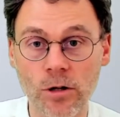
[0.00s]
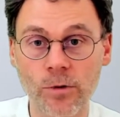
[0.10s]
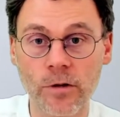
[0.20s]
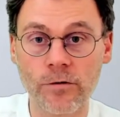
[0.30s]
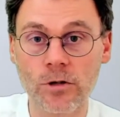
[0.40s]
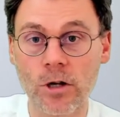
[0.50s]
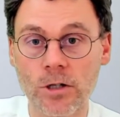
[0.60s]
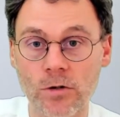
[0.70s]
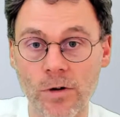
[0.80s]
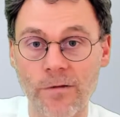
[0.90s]
but if you
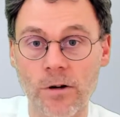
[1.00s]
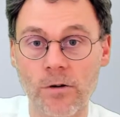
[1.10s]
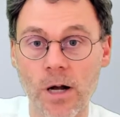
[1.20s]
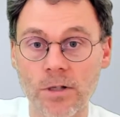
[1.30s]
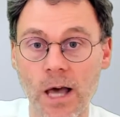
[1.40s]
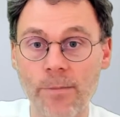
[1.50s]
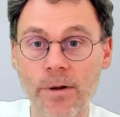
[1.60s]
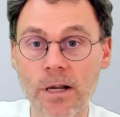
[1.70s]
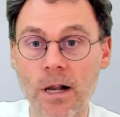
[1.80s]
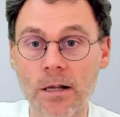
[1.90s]
just travel around
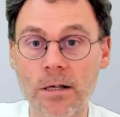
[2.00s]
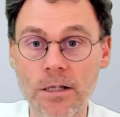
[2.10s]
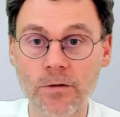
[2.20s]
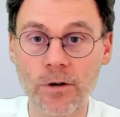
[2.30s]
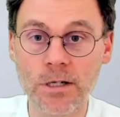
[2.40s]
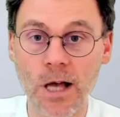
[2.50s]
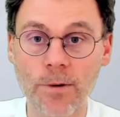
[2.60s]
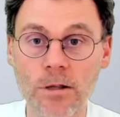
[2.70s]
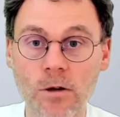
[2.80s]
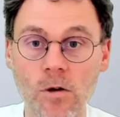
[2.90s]
happily like this, for example,
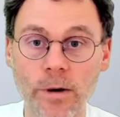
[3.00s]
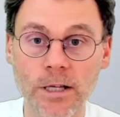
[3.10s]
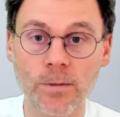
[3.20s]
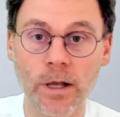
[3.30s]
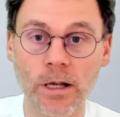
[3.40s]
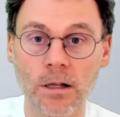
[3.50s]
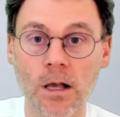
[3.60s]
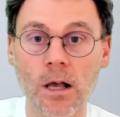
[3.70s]
in the complex plane,